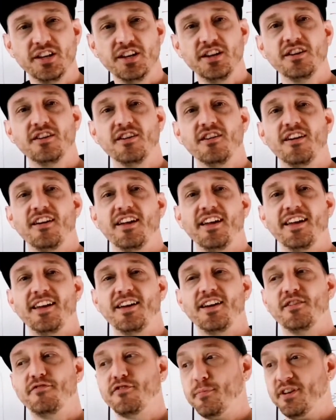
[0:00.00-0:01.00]
here
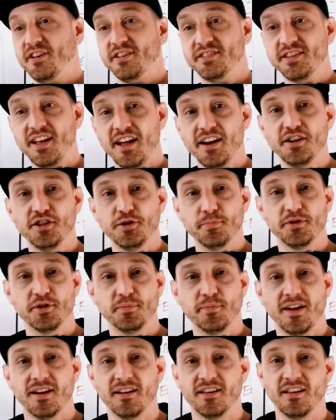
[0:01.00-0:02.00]
from a designer's
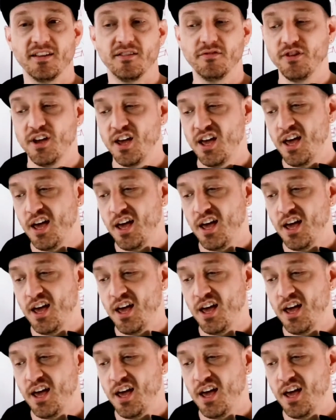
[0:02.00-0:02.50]
perspective.